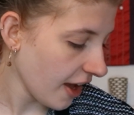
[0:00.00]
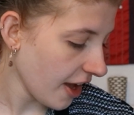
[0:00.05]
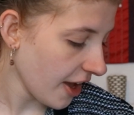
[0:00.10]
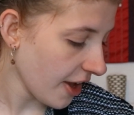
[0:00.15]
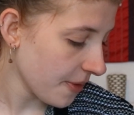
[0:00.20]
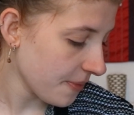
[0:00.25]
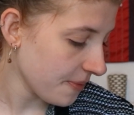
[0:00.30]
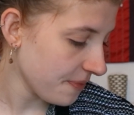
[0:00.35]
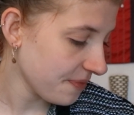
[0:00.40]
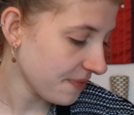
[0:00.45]

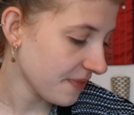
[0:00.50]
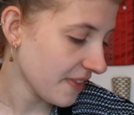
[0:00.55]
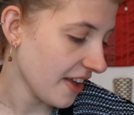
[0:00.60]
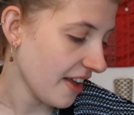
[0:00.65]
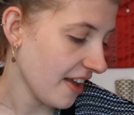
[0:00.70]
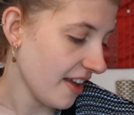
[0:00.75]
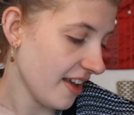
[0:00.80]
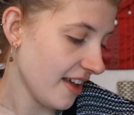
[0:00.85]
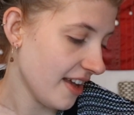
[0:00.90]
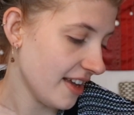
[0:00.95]
Um,
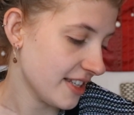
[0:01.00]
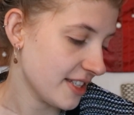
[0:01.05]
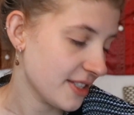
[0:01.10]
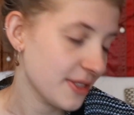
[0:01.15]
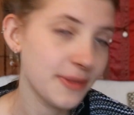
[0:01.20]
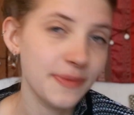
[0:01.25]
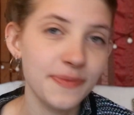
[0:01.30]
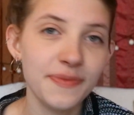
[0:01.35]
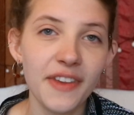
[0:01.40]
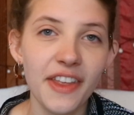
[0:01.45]

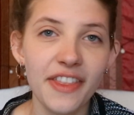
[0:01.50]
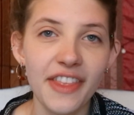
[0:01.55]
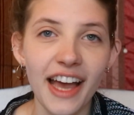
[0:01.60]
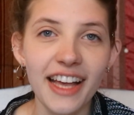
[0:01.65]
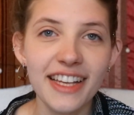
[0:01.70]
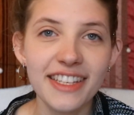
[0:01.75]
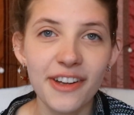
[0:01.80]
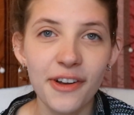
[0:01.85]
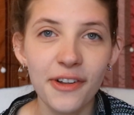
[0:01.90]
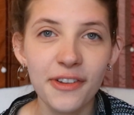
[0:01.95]
So
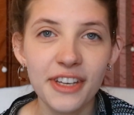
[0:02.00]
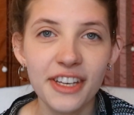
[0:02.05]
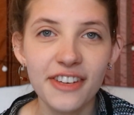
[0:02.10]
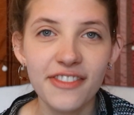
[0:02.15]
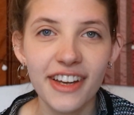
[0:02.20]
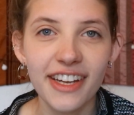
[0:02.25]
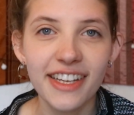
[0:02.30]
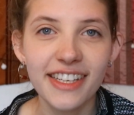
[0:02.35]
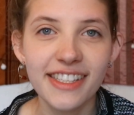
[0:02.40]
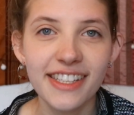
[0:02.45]
that's all the
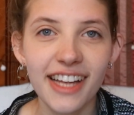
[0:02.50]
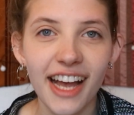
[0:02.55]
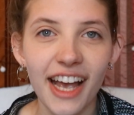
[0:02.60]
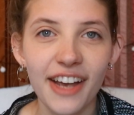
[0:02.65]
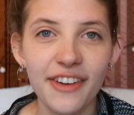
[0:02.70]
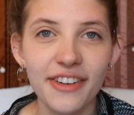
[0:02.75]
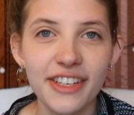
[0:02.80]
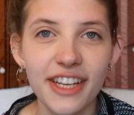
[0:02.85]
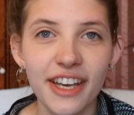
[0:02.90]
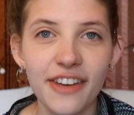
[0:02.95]
advice that
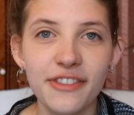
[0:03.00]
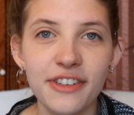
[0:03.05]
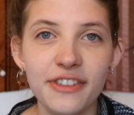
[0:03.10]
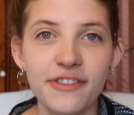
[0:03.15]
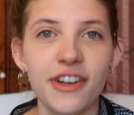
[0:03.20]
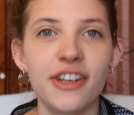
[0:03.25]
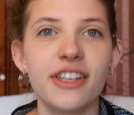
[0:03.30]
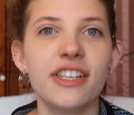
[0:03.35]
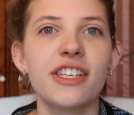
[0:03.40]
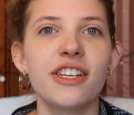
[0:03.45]
I would give to
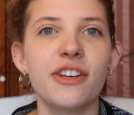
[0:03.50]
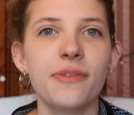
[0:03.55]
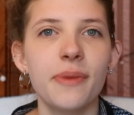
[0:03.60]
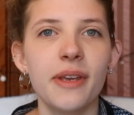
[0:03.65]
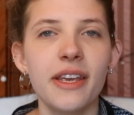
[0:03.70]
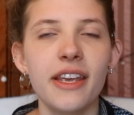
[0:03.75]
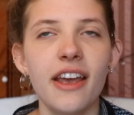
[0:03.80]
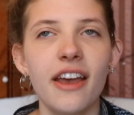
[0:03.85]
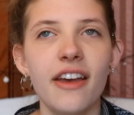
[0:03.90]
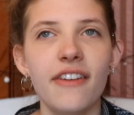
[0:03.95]
first year
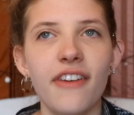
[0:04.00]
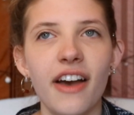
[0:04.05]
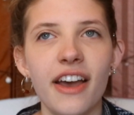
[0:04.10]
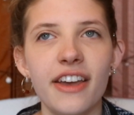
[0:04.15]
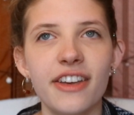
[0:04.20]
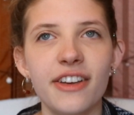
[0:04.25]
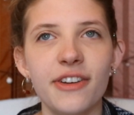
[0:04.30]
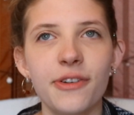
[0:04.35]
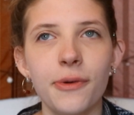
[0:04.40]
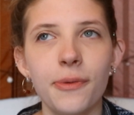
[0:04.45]
me if I
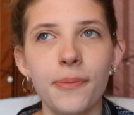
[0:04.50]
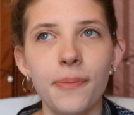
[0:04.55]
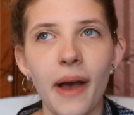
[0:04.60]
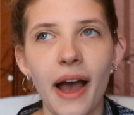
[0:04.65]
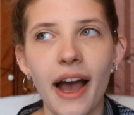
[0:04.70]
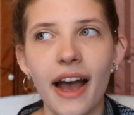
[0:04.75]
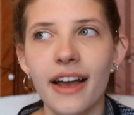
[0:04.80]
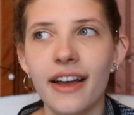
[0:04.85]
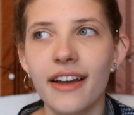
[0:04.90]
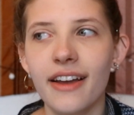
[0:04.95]
could go
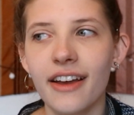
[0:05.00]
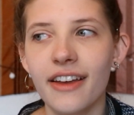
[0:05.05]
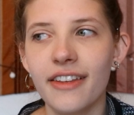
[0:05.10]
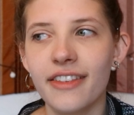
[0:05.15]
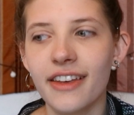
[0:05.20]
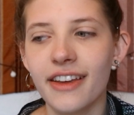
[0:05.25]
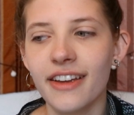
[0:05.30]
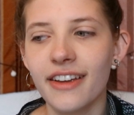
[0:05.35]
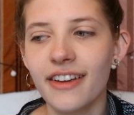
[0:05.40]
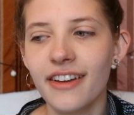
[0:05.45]
back, I
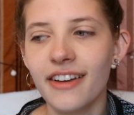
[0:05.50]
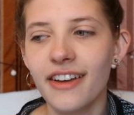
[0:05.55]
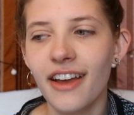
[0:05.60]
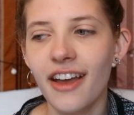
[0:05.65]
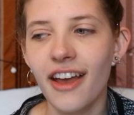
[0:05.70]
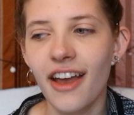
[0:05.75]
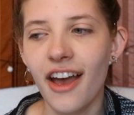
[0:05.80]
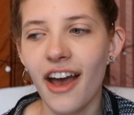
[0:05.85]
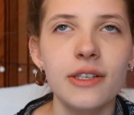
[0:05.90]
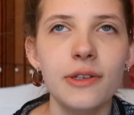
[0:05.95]
think.
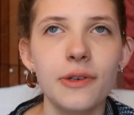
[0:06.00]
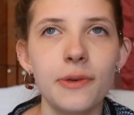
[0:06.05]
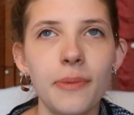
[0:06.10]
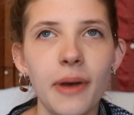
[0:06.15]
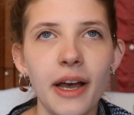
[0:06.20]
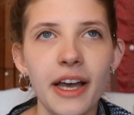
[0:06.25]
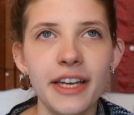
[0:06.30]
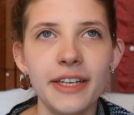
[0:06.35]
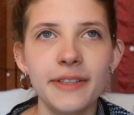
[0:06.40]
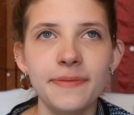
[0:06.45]
So
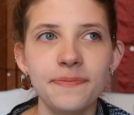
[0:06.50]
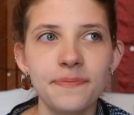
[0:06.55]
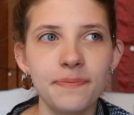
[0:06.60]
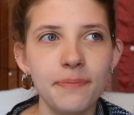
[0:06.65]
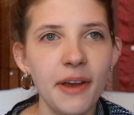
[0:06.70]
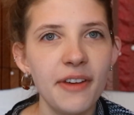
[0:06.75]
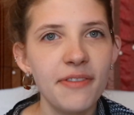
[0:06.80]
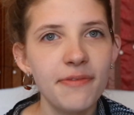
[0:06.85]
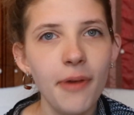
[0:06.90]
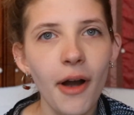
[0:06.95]
my,
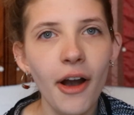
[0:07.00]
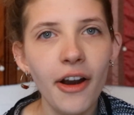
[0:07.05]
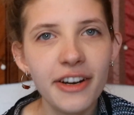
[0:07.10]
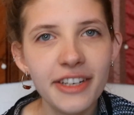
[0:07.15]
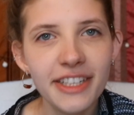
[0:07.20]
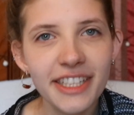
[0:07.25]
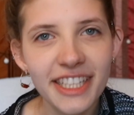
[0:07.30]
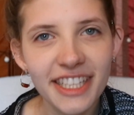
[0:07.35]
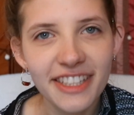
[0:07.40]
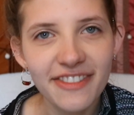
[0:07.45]
my
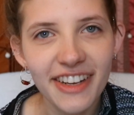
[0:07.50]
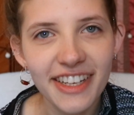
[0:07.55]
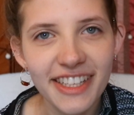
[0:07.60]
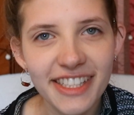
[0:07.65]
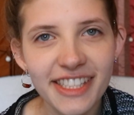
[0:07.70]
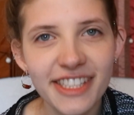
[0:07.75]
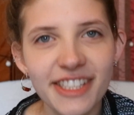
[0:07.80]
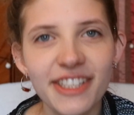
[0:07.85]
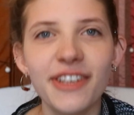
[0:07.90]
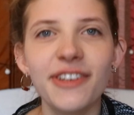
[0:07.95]
parting
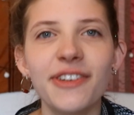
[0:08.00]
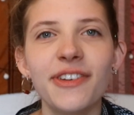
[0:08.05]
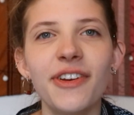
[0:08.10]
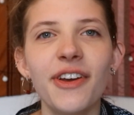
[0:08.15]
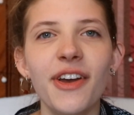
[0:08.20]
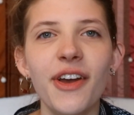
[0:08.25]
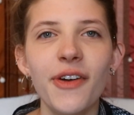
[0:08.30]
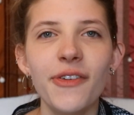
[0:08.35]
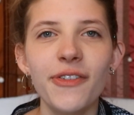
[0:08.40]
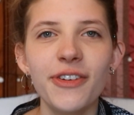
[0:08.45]
advice to you
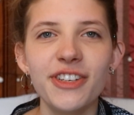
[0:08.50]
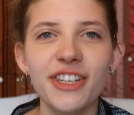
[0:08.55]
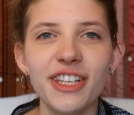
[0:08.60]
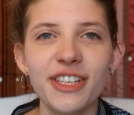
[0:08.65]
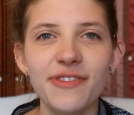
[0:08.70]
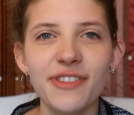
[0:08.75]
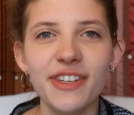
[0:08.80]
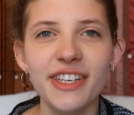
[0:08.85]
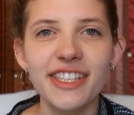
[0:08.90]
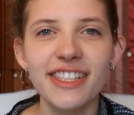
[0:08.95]
would
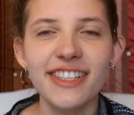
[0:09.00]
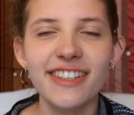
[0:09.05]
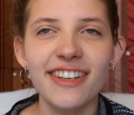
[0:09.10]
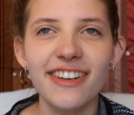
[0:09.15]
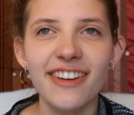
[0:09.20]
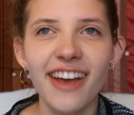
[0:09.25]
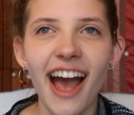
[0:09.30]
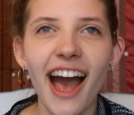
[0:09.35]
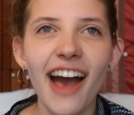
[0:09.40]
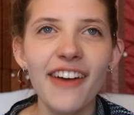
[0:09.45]
just be
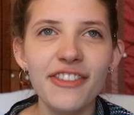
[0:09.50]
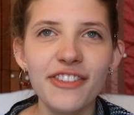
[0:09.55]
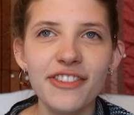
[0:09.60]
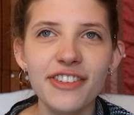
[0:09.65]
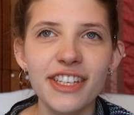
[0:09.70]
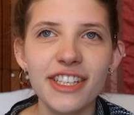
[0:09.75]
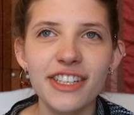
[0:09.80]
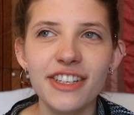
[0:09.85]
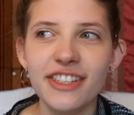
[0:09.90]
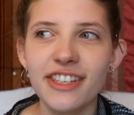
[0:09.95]
to have a
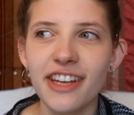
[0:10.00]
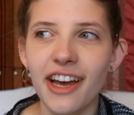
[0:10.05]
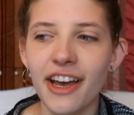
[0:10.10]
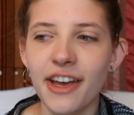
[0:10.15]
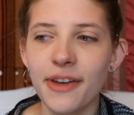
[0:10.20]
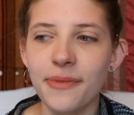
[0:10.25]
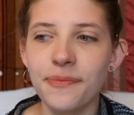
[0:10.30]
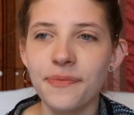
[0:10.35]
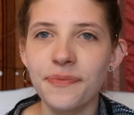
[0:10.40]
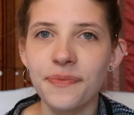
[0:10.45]
really good
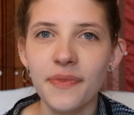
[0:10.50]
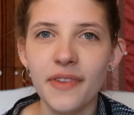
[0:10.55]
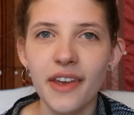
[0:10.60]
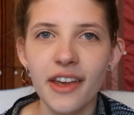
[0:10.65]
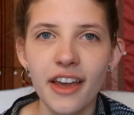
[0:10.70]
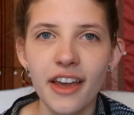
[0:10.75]
time,